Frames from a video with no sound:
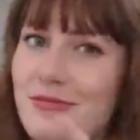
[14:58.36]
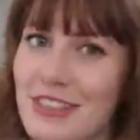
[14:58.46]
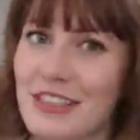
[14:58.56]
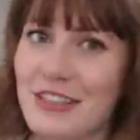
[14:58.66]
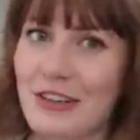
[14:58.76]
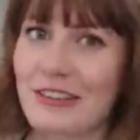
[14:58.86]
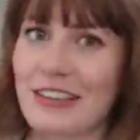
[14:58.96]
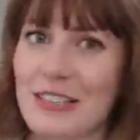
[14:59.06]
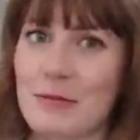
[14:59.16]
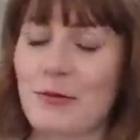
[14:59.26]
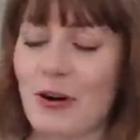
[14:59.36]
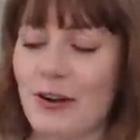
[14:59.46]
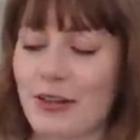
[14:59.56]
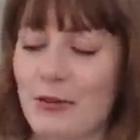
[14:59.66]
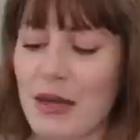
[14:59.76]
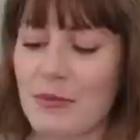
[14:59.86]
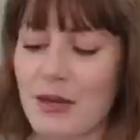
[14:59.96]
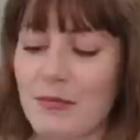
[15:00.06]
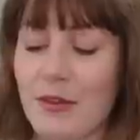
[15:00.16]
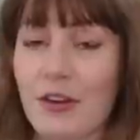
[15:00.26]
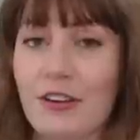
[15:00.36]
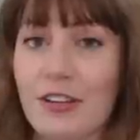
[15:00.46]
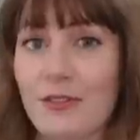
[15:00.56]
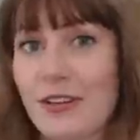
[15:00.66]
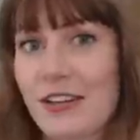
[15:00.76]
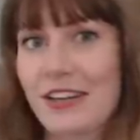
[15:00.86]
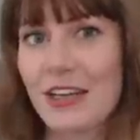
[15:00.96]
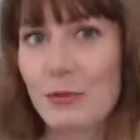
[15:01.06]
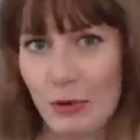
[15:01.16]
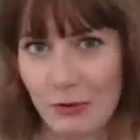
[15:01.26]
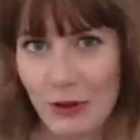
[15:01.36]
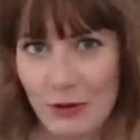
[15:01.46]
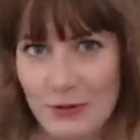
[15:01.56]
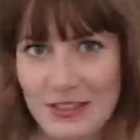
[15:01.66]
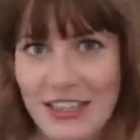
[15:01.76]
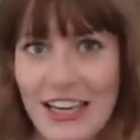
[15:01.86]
didn't know this before having a baby. There are different nipple flows,